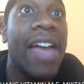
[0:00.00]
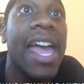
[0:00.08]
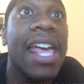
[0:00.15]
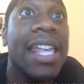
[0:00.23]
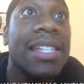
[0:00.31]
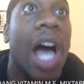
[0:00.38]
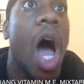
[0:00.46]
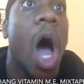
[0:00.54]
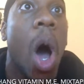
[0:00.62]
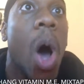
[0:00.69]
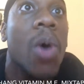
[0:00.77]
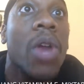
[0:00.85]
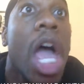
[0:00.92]
it is
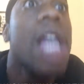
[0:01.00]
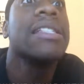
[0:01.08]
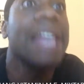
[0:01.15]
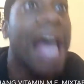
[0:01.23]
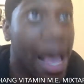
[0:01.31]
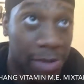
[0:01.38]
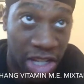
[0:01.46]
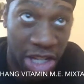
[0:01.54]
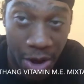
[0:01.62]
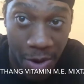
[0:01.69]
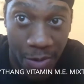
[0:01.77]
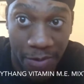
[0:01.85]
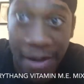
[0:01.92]
called Top
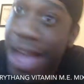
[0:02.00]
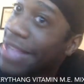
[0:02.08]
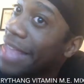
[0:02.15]
Shelf.